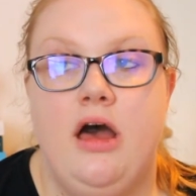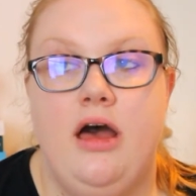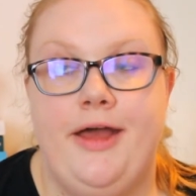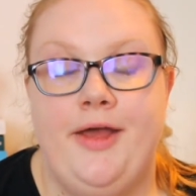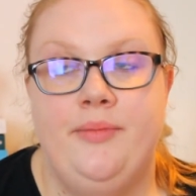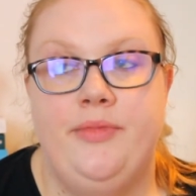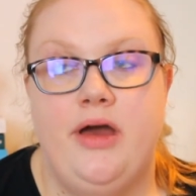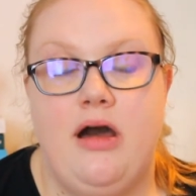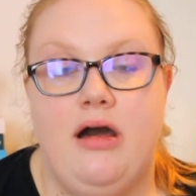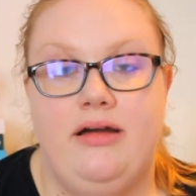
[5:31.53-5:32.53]
I'm
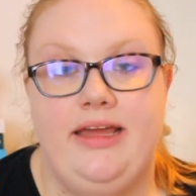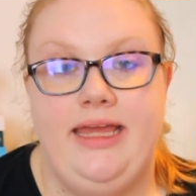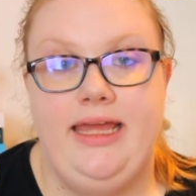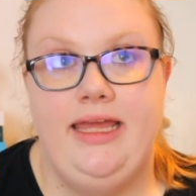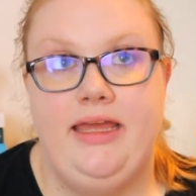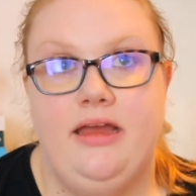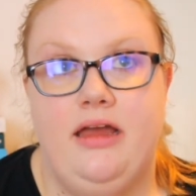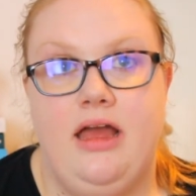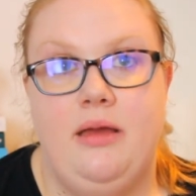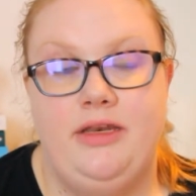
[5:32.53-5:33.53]

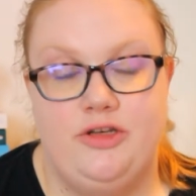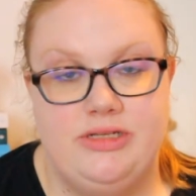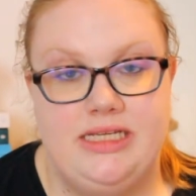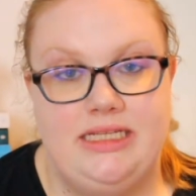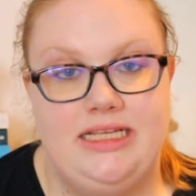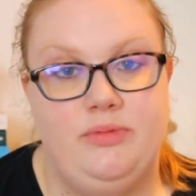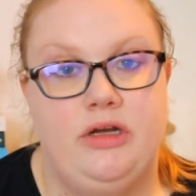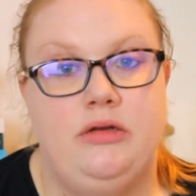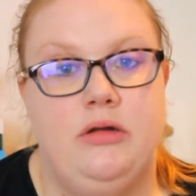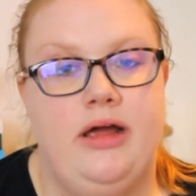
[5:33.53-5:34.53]
interested in this book
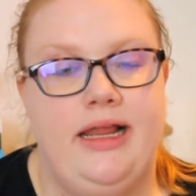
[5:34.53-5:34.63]
a lot.